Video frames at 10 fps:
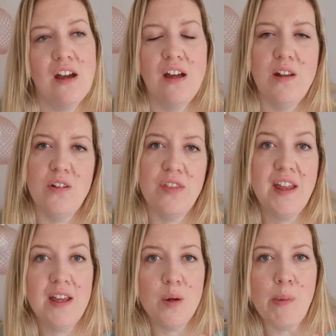and
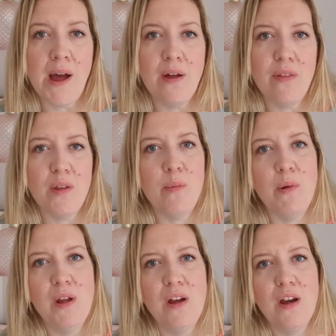think about them
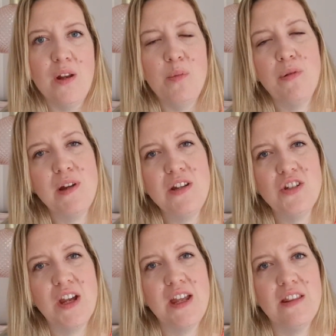and
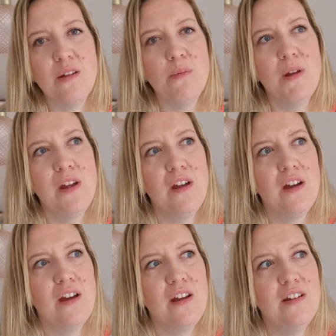appreciate them,
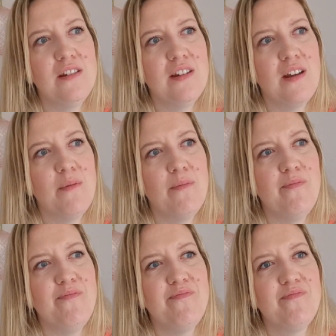and
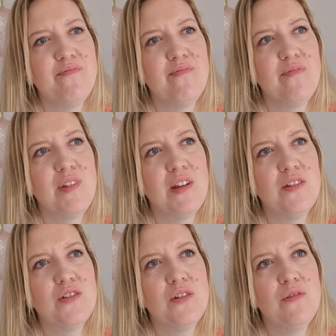
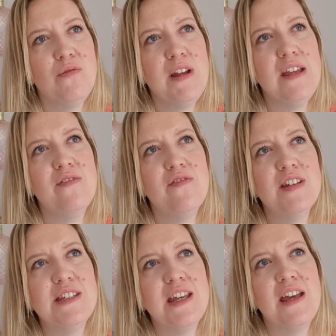to
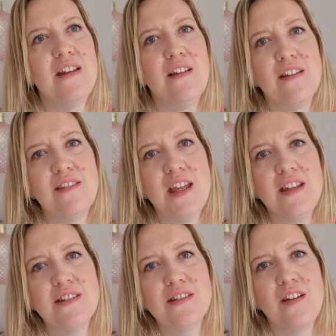revisit
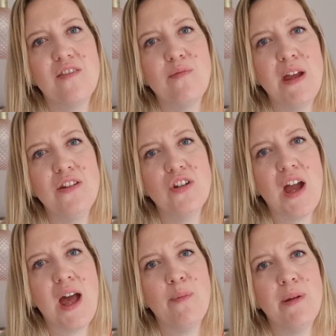things that have made you
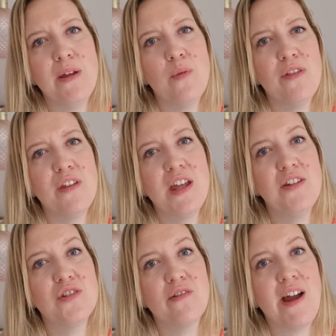happy with the
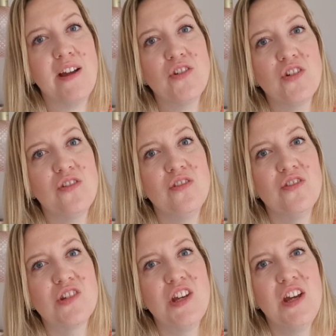
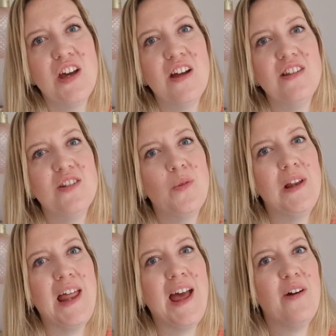interactions, and to
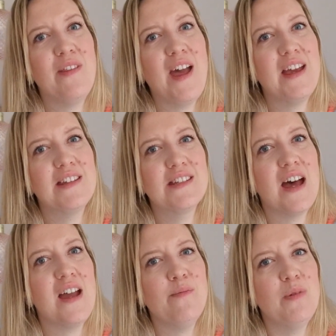allow that
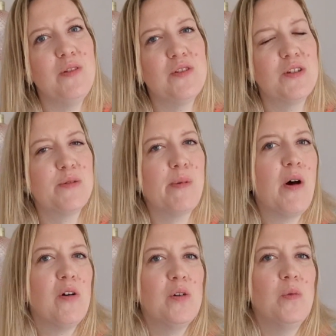excitement to
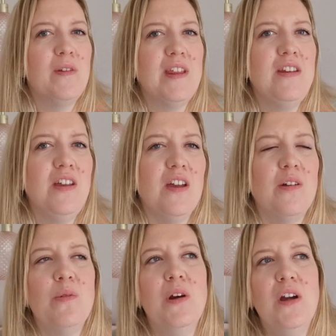sparkle within you.